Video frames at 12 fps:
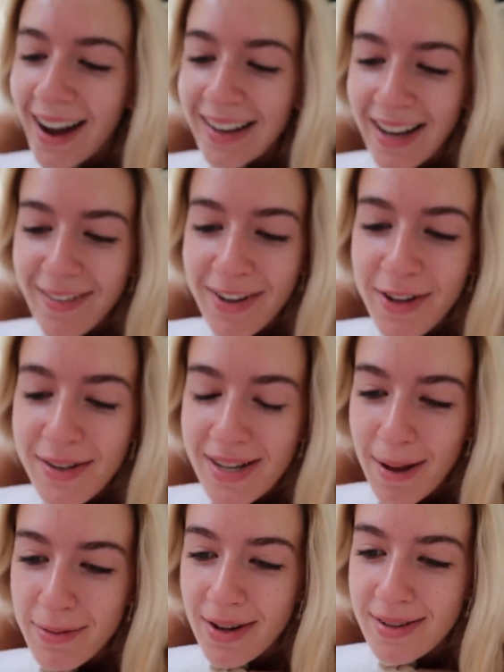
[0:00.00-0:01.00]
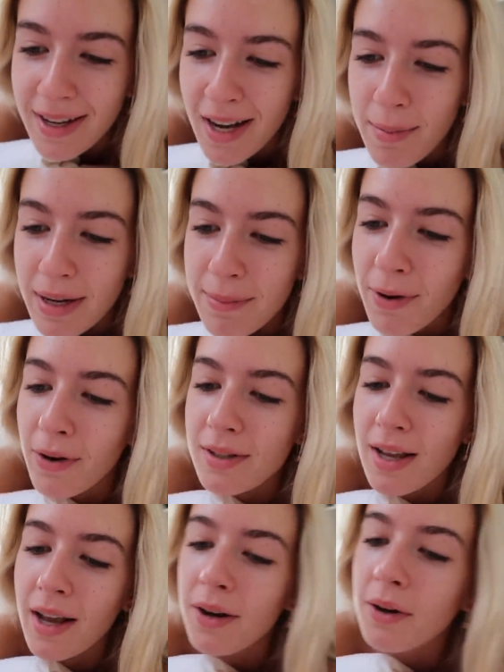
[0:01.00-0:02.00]
I never do Snapchats in club anymore.
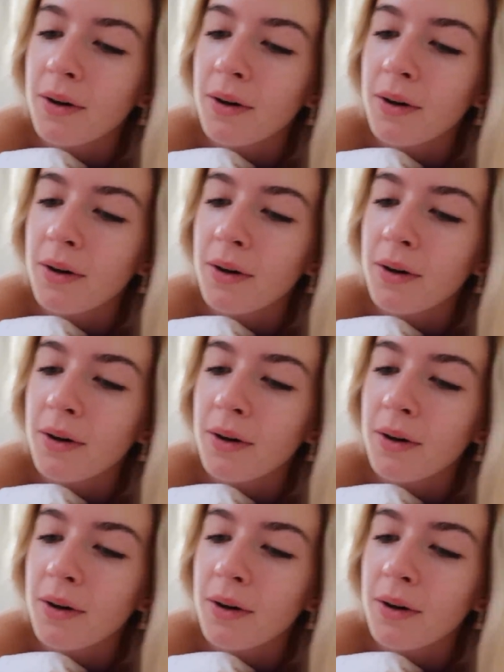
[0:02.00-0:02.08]
So I